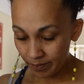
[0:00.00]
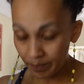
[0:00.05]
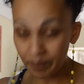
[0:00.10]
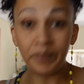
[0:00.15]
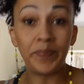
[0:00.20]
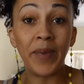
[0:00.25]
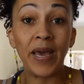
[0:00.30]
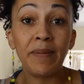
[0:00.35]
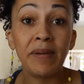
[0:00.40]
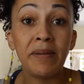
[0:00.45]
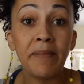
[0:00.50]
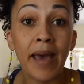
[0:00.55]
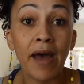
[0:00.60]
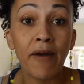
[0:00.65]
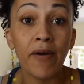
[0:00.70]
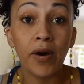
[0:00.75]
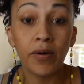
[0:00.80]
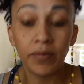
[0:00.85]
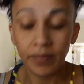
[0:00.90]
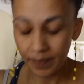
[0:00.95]
baby
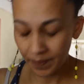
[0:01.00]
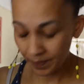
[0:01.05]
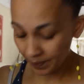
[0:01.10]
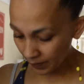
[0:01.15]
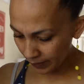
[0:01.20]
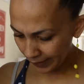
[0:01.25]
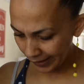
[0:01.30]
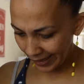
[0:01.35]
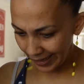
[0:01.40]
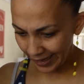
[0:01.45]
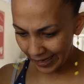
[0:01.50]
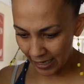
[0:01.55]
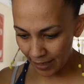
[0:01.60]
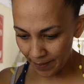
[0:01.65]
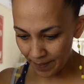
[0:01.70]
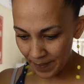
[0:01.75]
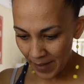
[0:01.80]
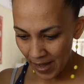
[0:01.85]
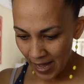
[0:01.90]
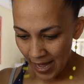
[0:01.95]
marrow, and
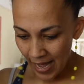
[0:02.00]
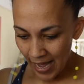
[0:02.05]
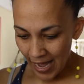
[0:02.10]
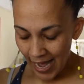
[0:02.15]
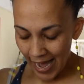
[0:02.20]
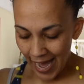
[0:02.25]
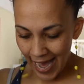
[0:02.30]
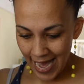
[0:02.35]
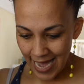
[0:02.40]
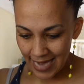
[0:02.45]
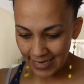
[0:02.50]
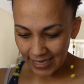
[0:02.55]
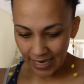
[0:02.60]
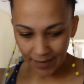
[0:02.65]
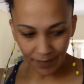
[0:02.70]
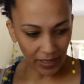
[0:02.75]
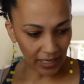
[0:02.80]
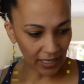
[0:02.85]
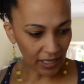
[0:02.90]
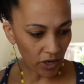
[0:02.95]
I'm
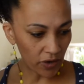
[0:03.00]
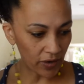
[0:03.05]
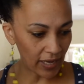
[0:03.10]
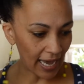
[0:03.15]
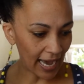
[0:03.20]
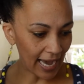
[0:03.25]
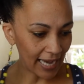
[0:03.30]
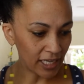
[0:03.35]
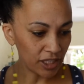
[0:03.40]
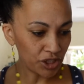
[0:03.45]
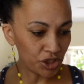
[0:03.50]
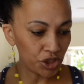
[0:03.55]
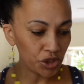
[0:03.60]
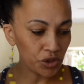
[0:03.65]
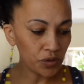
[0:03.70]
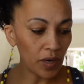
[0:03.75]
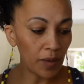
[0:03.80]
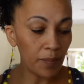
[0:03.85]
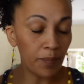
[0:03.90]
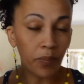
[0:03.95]
like, okay, I could do
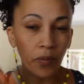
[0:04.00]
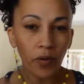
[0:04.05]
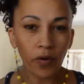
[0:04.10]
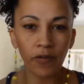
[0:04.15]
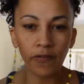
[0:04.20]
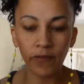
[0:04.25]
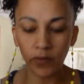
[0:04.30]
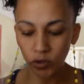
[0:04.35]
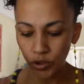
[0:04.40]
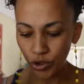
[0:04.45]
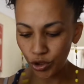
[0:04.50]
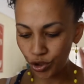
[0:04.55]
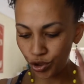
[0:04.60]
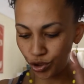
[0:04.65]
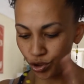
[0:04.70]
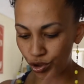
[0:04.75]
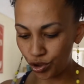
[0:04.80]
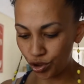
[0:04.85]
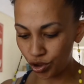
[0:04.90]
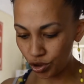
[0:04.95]
a boerewors
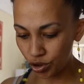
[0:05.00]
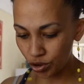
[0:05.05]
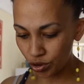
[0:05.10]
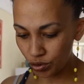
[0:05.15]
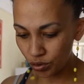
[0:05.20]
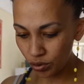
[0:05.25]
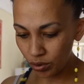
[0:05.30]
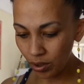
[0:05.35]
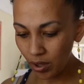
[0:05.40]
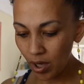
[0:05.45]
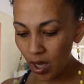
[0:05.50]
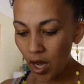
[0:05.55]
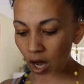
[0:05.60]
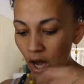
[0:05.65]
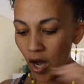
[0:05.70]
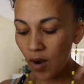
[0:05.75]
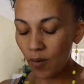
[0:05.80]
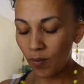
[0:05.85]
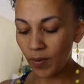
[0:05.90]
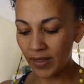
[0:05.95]
stew
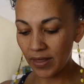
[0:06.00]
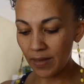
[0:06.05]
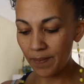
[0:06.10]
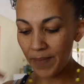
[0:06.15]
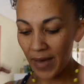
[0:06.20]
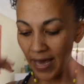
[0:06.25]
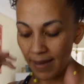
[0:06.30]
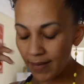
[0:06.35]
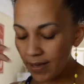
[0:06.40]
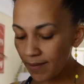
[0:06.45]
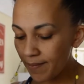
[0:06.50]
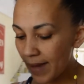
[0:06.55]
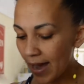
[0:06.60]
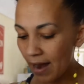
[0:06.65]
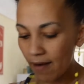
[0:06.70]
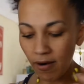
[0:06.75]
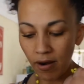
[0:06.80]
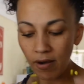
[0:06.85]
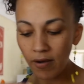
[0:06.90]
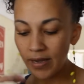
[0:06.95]
with the baby
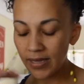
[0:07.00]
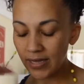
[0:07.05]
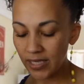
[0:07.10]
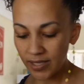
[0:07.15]
marrow and the